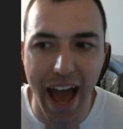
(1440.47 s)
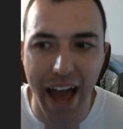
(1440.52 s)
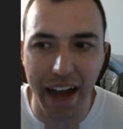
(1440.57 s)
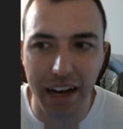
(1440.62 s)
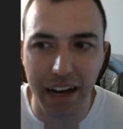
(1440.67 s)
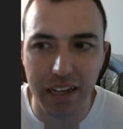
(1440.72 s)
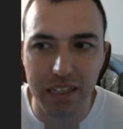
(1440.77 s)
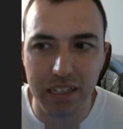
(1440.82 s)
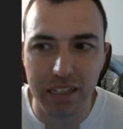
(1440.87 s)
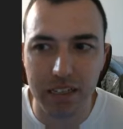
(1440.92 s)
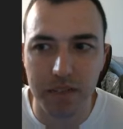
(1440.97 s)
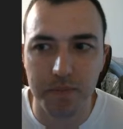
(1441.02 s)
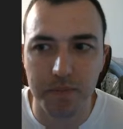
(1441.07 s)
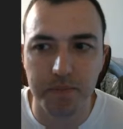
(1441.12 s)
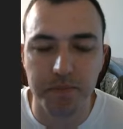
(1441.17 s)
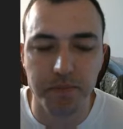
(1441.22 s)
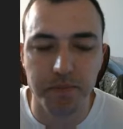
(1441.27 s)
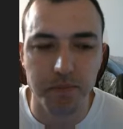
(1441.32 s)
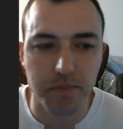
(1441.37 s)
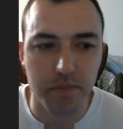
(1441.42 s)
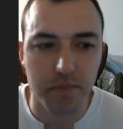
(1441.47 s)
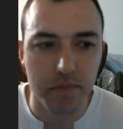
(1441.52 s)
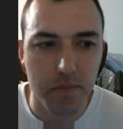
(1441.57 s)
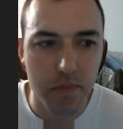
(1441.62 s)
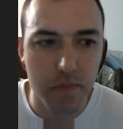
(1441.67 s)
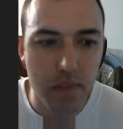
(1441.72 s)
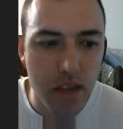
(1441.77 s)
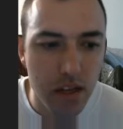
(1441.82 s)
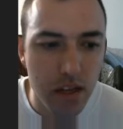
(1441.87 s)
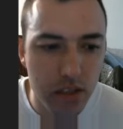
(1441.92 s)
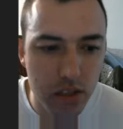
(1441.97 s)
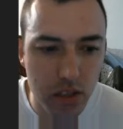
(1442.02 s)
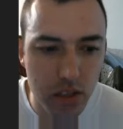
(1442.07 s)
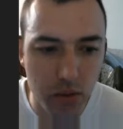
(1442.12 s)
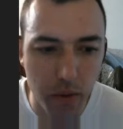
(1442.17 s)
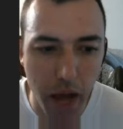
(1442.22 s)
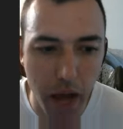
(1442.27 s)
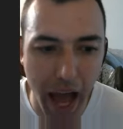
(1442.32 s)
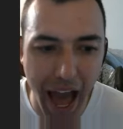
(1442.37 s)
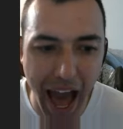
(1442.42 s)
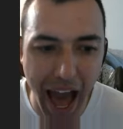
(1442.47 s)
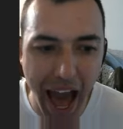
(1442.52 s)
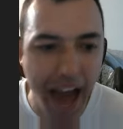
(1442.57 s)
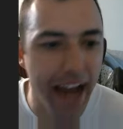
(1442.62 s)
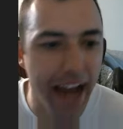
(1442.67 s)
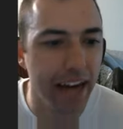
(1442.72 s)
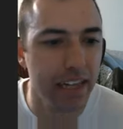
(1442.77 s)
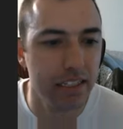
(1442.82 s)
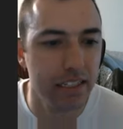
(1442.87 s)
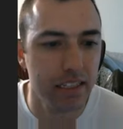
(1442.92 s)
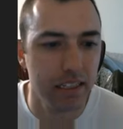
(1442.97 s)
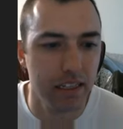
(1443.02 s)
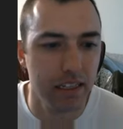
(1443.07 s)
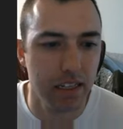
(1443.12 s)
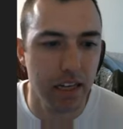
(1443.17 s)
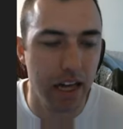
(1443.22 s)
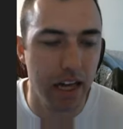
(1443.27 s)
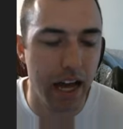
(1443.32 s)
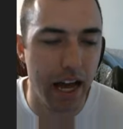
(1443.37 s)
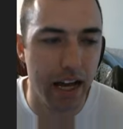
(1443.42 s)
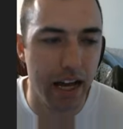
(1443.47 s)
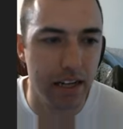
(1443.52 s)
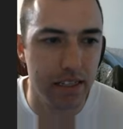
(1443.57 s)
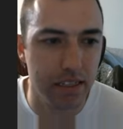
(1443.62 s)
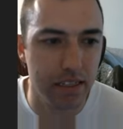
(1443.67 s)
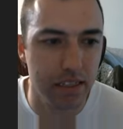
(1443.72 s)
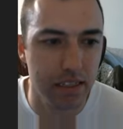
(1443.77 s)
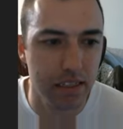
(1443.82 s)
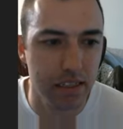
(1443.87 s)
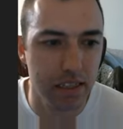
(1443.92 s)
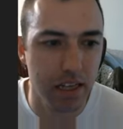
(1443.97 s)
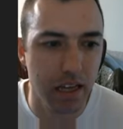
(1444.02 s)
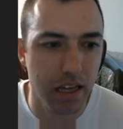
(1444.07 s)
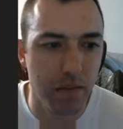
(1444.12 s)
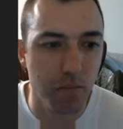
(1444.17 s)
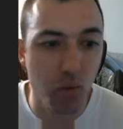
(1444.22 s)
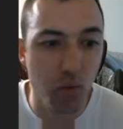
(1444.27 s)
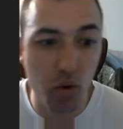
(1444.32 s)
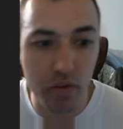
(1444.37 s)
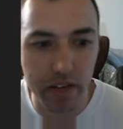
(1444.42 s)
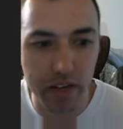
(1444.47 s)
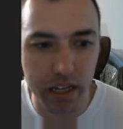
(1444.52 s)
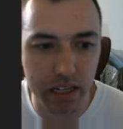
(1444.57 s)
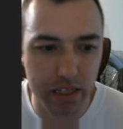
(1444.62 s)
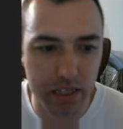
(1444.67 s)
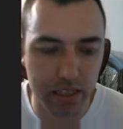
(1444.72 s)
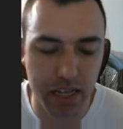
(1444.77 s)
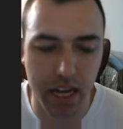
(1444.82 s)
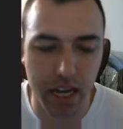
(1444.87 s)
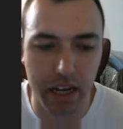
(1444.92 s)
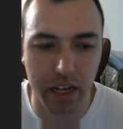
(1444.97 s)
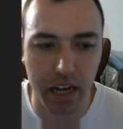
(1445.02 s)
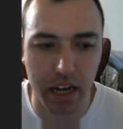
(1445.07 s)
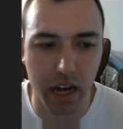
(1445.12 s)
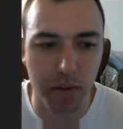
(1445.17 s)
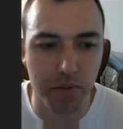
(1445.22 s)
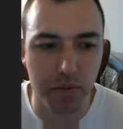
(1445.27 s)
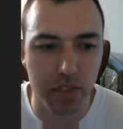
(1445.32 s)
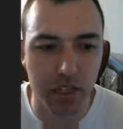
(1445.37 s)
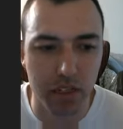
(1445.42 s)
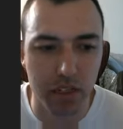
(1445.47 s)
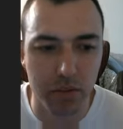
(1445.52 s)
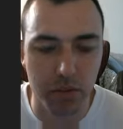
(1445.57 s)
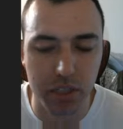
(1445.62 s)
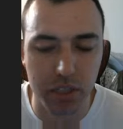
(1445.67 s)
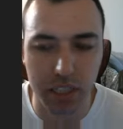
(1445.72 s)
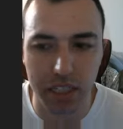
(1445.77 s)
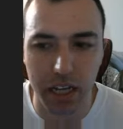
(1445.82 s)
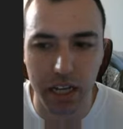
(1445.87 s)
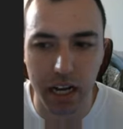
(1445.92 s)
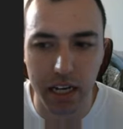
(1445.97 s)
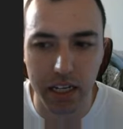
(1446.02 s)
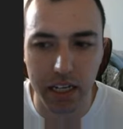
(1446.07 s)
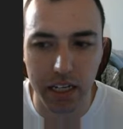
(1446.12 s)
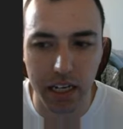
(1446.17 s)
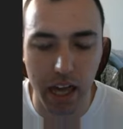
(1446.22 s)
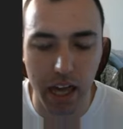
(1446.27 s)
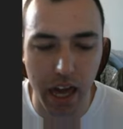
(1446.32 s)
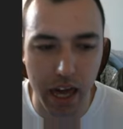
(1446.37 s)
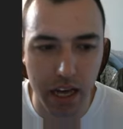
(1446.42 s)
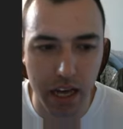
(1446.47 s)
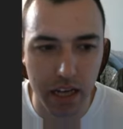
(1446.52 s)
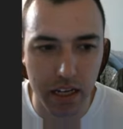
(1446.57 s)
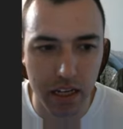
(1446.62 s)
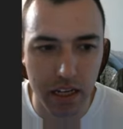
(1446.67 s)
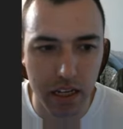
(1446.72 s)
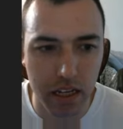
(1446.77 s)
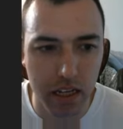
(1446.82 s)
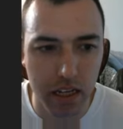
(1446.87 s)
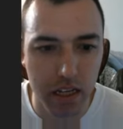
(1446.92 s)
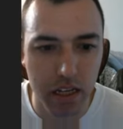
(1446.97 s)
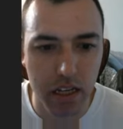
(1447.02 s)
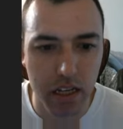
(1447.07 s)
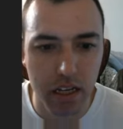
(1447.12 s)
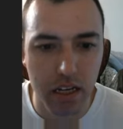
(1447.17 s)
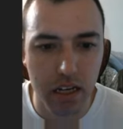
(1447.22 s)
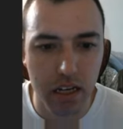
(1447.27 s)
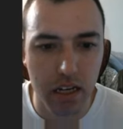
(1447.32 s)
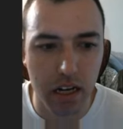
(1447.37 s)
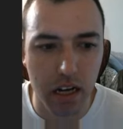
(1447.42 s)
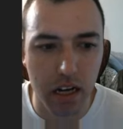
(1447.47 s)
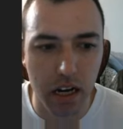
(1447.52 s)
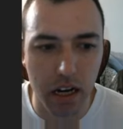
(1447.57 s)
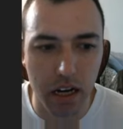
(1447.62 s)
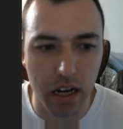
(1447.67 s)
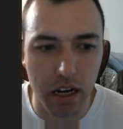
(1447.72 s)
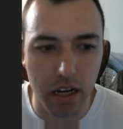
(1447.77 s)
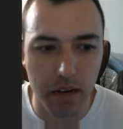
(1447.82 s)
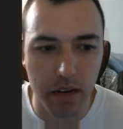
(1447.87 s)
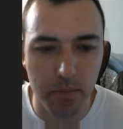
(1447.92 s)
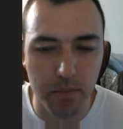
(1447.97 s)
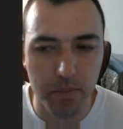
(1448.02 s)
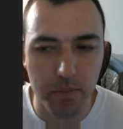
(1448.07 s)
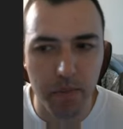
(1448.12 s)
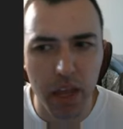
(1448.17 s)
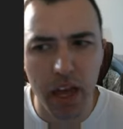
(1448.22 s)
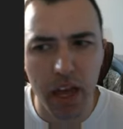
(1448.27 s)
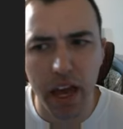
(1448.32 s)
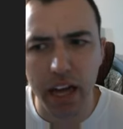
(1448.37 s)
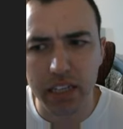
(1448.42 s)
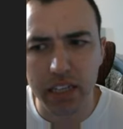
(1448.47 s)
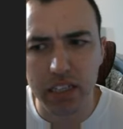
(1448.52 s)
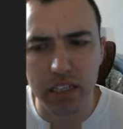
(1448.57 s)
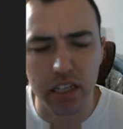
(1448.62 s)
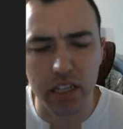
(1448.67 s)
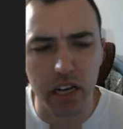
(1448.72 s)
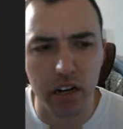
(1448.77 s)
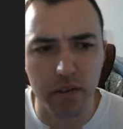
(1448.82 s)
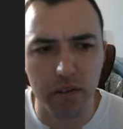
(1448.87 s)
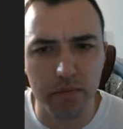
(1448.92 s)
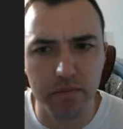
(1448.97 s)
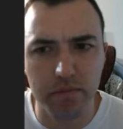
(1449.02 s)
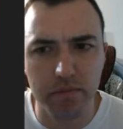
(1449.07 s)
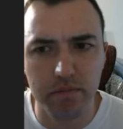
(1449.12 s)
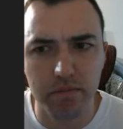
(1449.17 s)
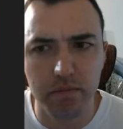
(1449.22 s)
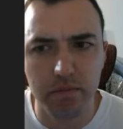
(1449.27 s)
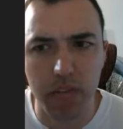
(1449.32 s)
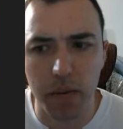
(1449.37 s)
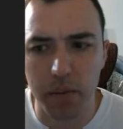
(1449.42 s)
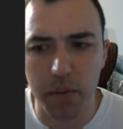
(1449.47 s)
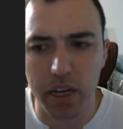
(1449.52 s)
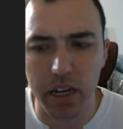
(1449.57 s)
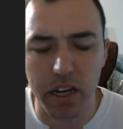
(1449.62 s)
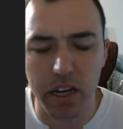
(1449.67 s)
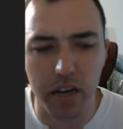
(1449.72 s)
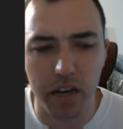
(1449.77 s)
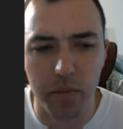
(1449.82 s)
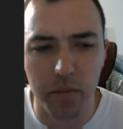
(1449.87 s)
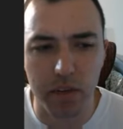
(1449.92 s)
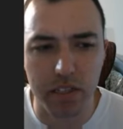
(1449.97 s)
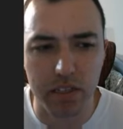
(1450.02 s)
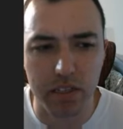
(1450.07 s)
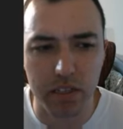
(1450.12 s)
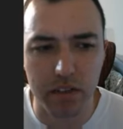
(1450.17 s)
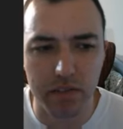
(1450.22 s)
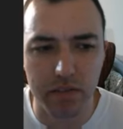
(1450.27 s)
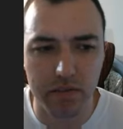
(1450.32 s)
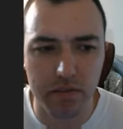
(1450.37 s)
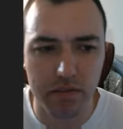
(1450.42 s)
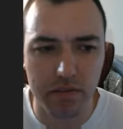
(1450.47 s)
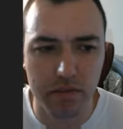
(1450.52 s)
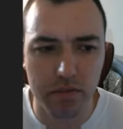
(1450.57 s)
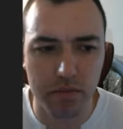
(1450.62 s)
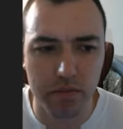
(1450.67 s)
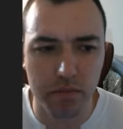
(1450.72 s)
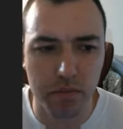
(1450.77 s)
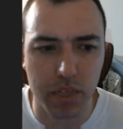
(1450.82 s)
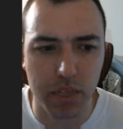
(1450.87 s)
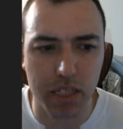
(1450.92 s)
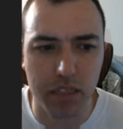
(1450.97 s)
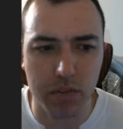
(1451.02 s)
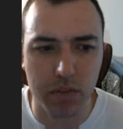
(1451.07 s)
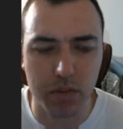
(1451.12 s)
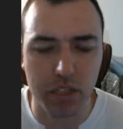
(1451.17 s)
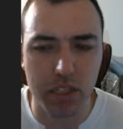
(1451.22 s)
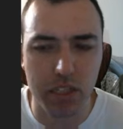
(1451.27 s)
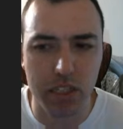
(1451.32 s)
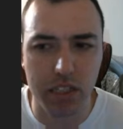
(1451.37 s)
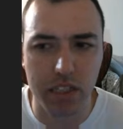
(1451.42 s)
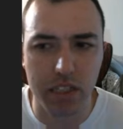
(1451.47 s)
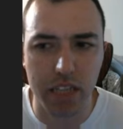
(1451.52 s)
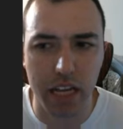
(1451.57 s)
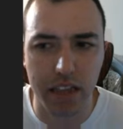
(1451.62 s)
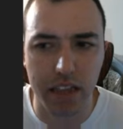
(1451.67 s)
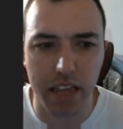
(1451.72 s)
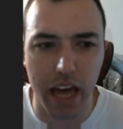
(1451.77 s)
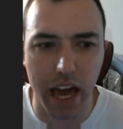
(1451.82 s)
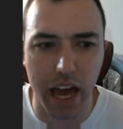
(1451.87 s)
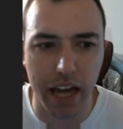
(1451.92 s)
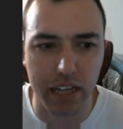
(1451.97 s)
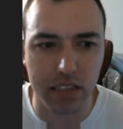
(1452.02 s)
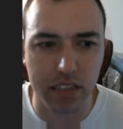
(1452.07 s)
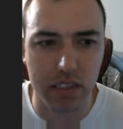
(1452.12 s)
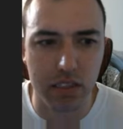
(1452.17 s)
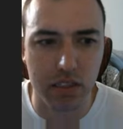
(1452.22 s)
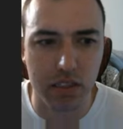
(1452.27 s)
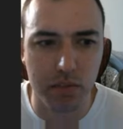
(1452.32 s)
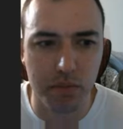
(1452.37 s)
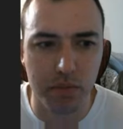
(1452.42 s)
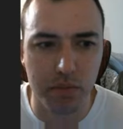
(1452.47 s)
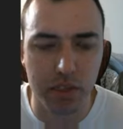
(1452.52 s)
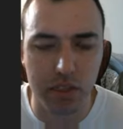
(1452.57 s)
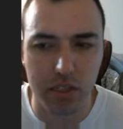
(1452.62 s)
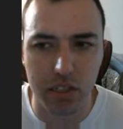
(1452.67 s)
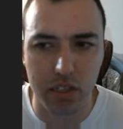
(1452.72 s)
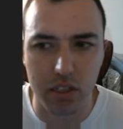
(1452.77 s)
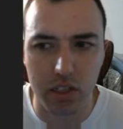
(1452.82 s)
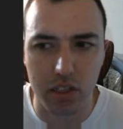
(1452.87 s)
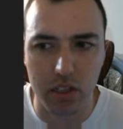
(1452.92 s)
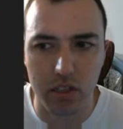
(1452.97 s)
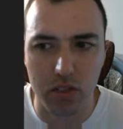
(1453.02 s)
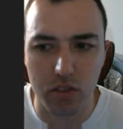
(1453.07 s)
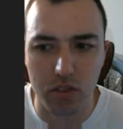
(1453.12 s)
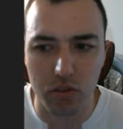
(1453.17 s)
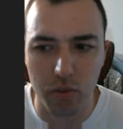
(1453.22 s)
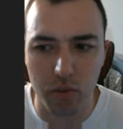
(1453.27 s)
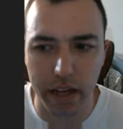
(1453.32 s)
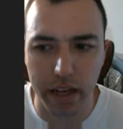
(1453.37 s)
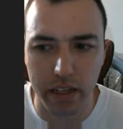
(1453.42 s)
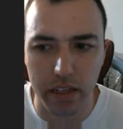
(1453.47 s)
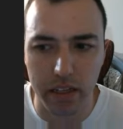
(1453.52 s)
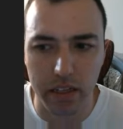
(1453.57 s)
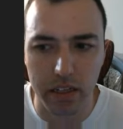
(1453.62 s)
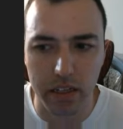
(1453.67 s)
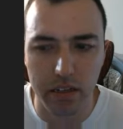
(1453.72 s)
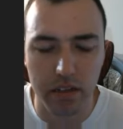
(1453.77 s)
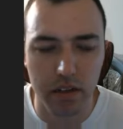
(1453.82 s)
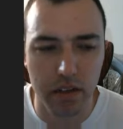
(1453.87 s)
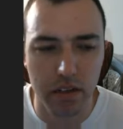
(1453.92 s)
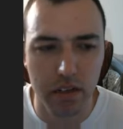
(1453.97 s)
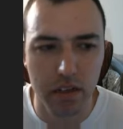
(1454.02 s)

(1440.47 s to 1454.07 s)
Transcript: axe to act as a moving static object, which it kind of can. Actually, no, I'm getting ahead of myself because we just set the axe's position directly.